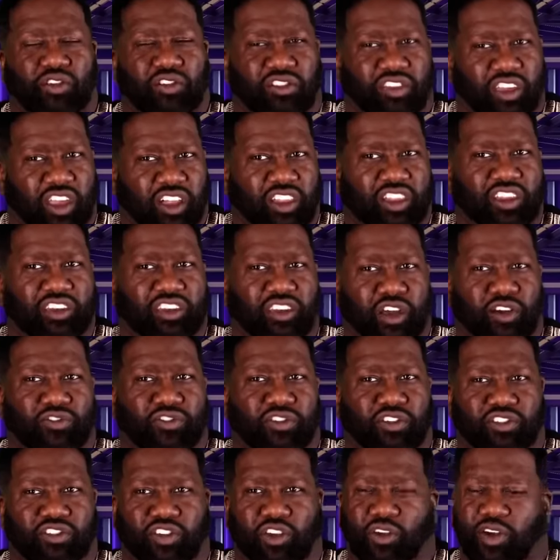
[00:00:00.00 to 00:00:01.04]
You could tell the
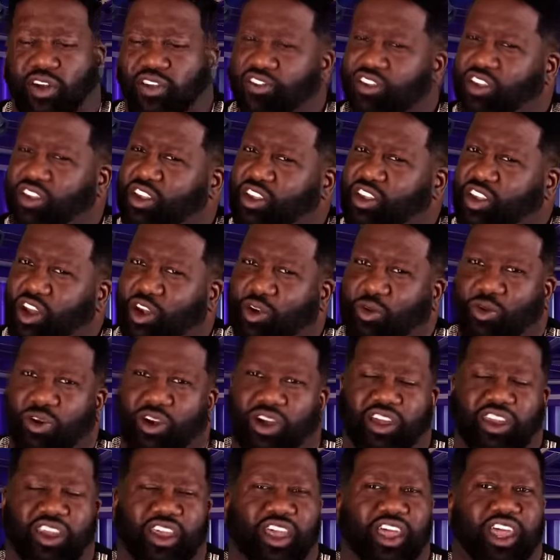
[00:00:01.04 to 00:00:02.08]
difference. So I said, you know
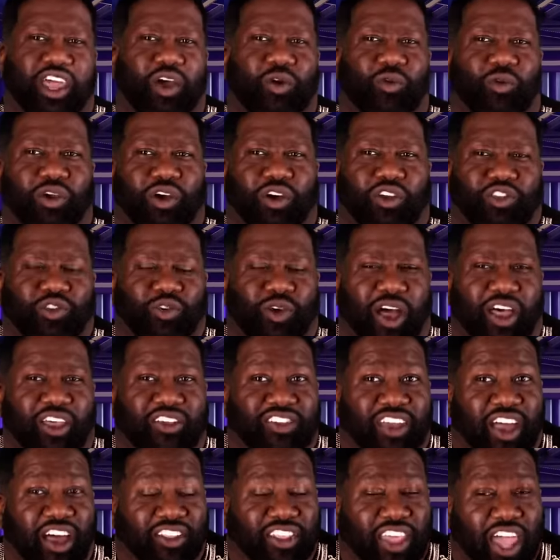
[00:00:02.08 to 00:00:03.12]
what? We're going to do our
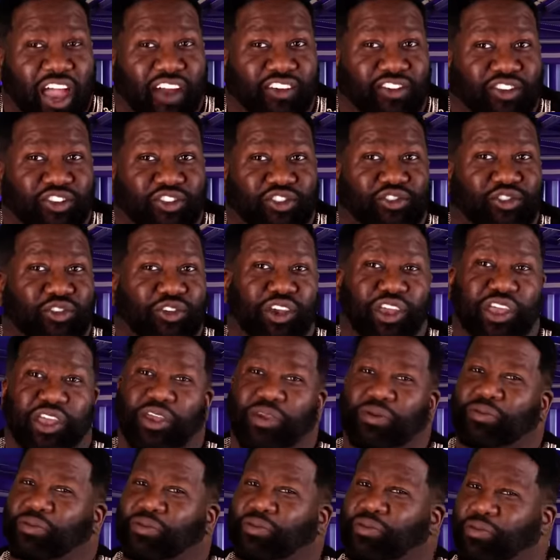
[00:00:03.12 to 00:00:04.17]
South Africa
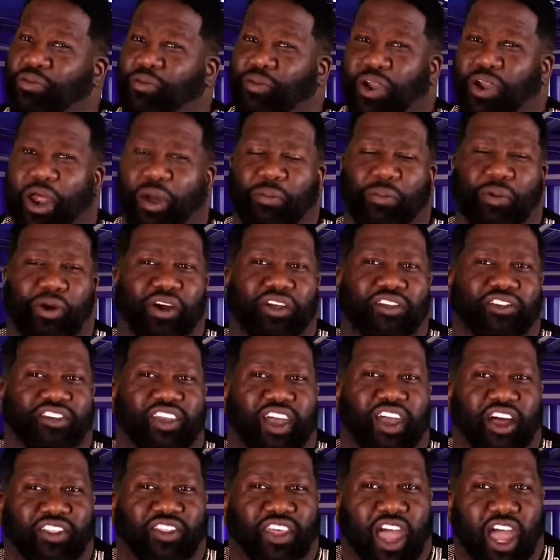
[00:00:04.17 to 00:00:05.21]
stream with our boy in
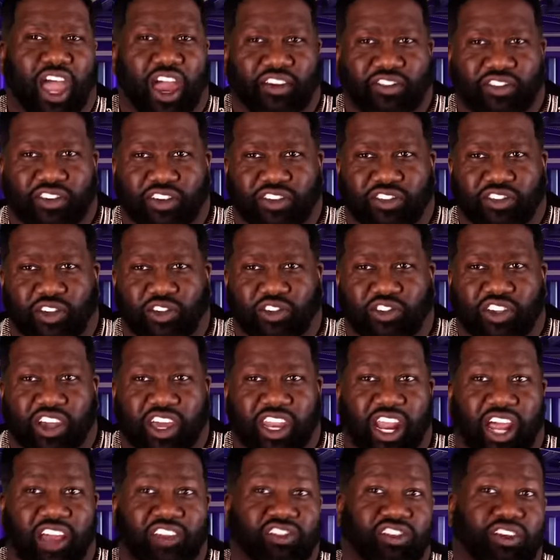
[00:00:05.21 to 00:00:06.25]
South Africa. So
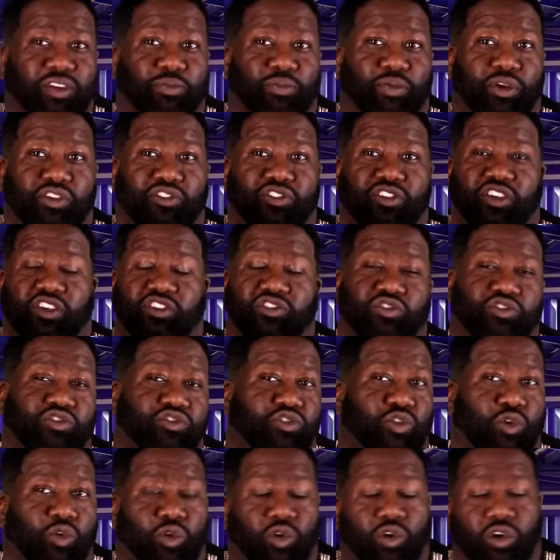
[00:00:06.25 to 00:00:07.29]
shout out to the presidential
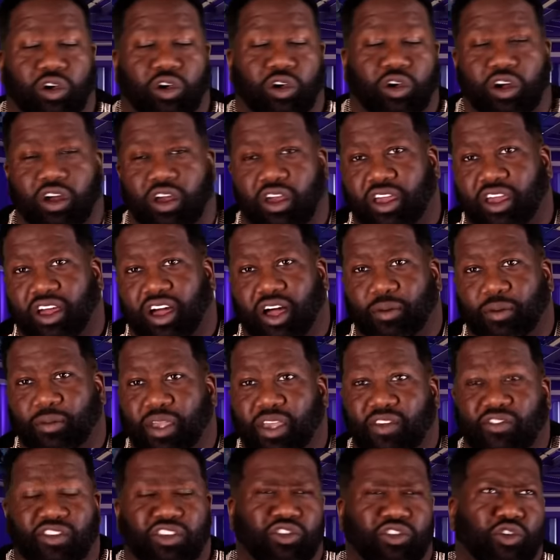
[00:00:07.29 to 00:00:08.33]
store. Um,
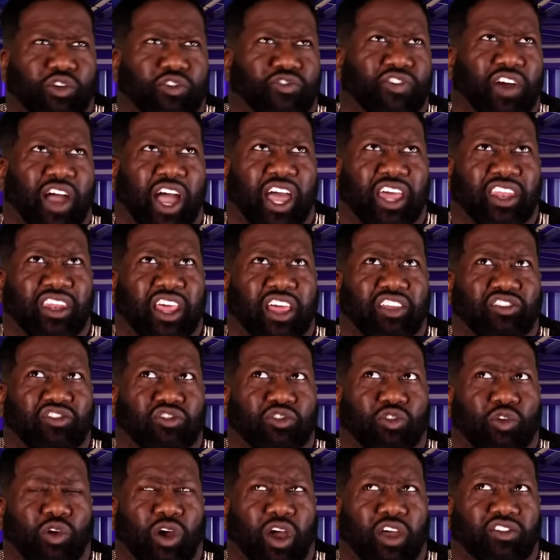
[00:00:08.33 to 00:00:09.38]
even you'll find that
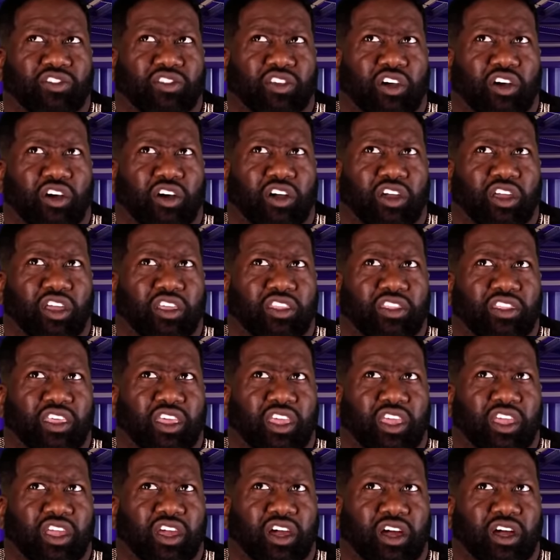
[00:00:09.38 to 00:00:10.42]
store I saw in
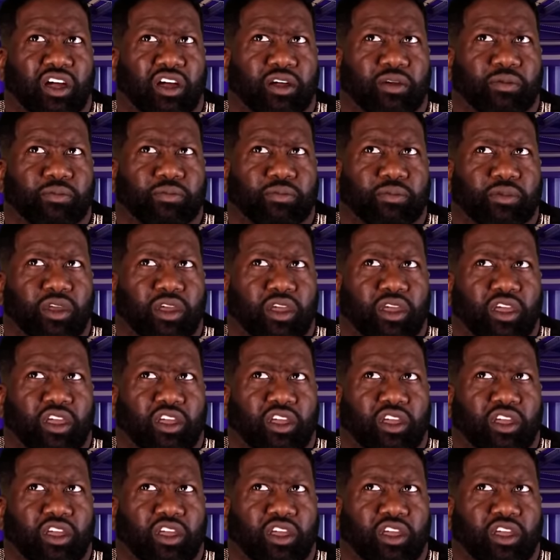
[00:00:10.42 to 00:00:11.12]
the um,